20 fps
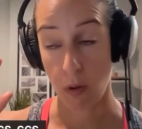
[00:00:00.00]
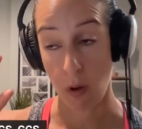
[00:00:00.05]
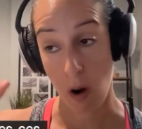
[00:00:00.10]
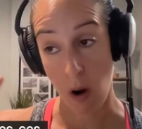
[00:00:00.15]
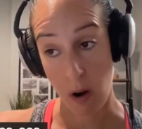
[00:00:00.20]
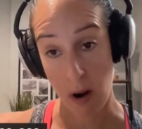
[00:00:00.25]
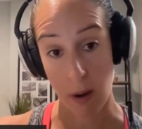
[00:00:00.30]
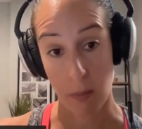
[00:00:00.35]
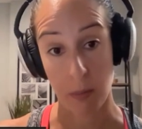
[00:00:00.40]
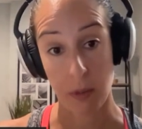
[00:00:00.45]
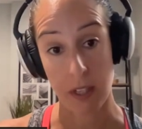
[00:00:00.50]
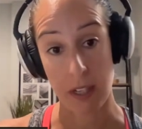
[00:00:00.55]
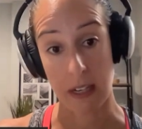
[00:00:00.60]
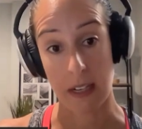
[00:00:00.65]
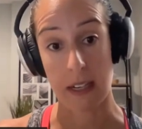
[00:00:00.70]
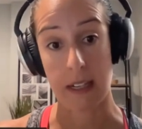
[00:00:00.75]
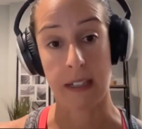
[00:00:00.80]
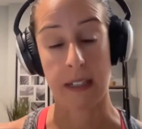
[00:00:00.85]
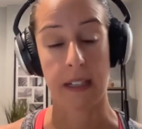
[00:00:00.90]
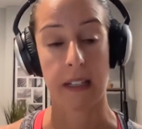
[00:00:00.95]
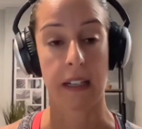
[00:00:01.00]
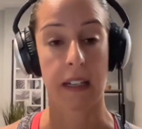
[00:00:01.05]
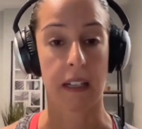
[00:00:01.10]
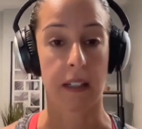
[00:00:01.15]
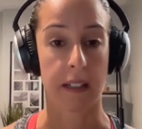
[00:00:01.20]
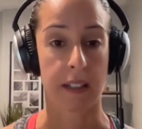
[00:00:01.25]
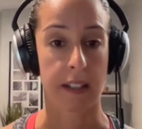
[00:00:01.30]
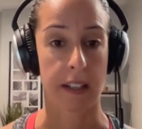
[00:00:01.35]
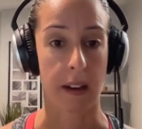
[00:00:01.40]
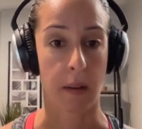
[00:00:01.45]
RMT
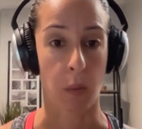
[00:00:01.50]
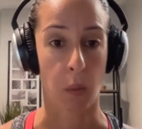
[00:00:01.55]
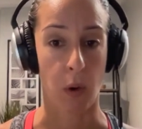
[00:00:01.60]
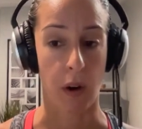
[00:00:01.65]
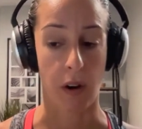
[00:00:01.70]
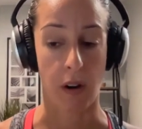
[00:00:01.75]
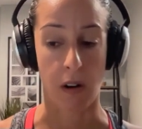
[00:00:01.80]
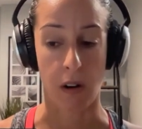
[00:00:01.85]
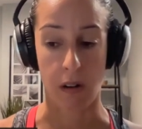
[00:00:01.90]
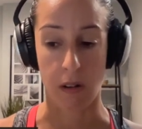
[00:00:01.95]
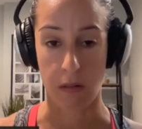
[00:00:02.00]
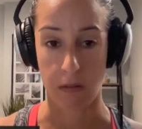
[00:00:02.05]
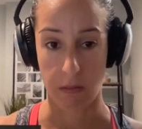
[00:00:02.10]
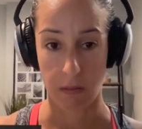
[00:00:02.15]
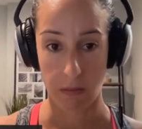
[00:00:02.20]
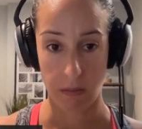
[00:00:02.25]
indicates that we're